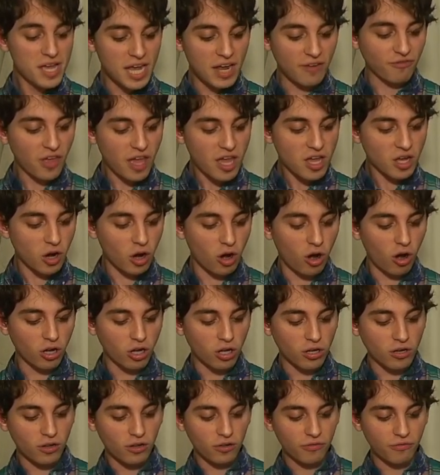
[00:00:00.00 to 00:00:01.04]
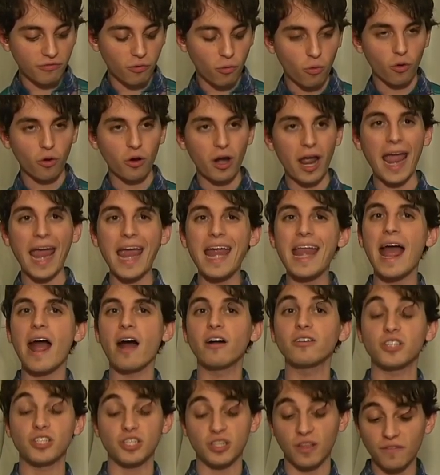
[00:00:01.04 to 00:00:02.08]
If they call for eight
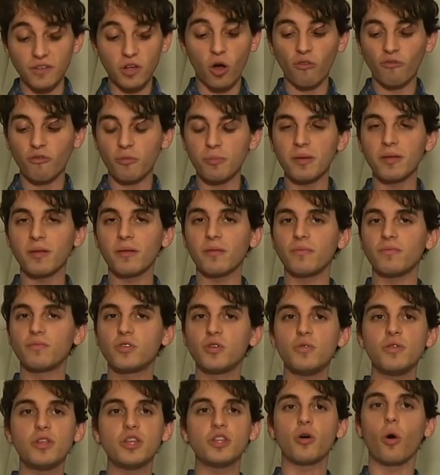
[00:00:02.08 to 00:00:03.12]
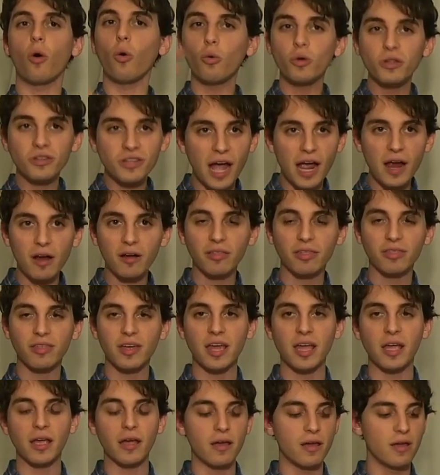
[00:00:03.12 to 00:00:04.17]
ounces, they call for me to do the whole entire
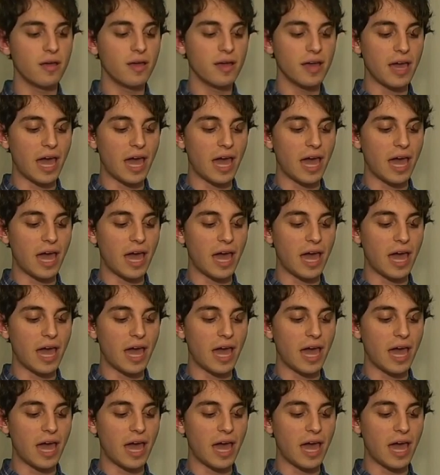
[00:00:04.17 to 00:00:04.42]
thing